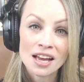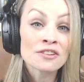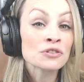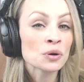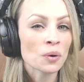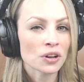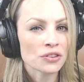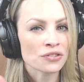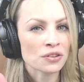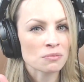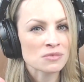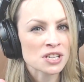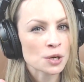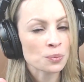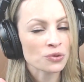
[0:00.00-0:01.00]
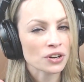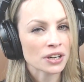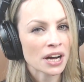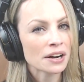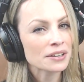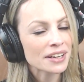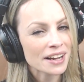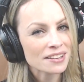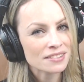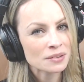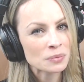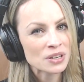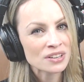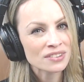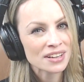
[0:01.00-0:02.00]
If you want some tips on how to get
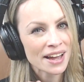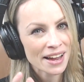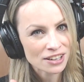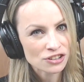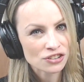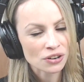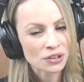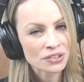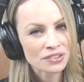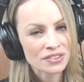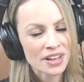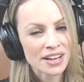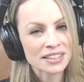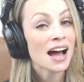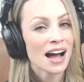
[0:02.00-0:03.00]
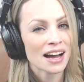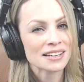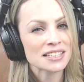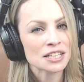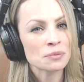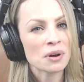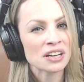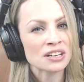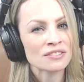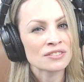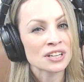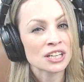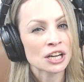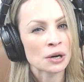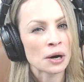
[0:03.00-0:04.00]
some easy headshots, then I did make a
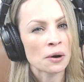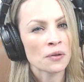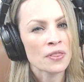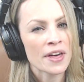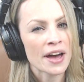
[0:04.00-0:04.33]
video on